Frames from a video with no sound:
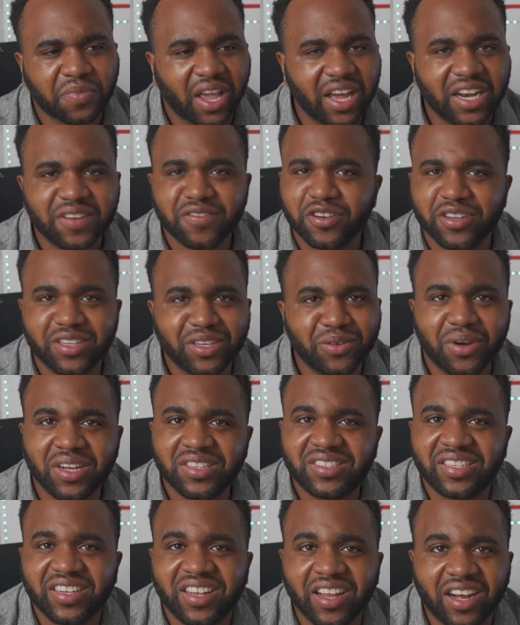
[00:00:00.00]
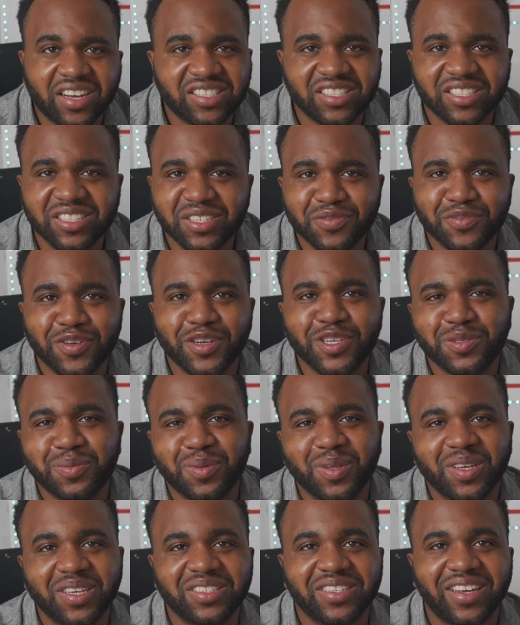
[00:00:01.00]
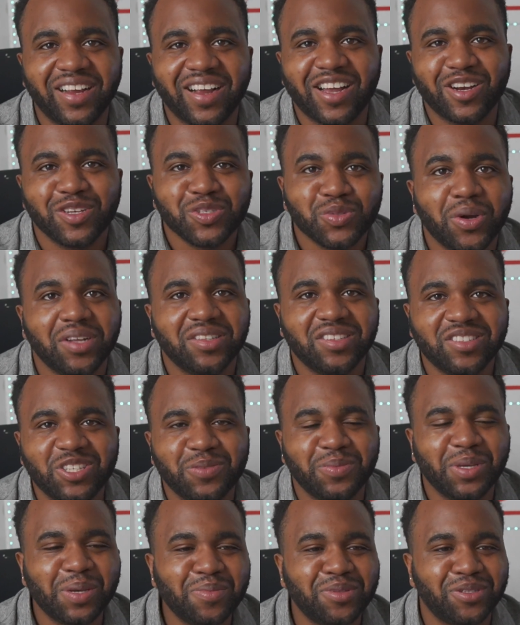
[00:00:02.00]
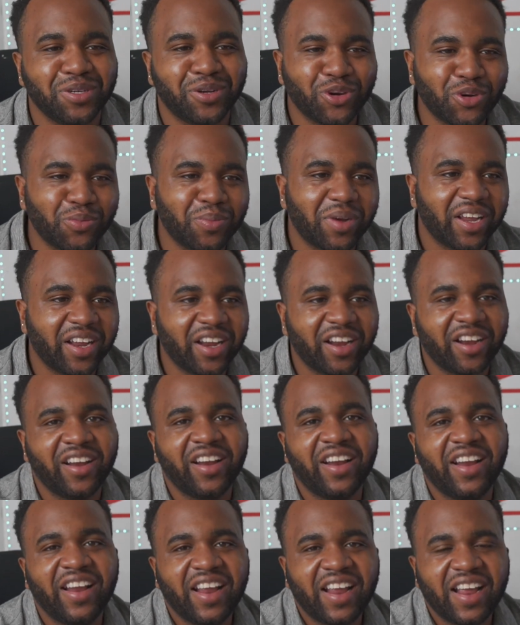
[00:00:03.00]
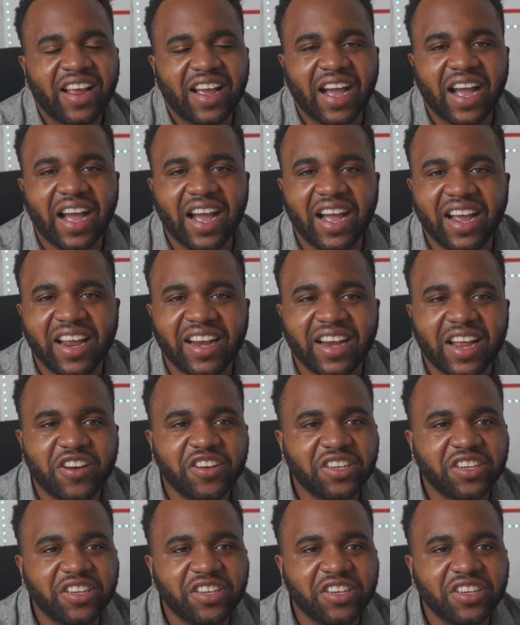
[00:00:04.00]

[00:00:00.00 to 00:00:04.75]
I never really wanted locks in the first place. Like I just wanted to be able to grow my hair. And I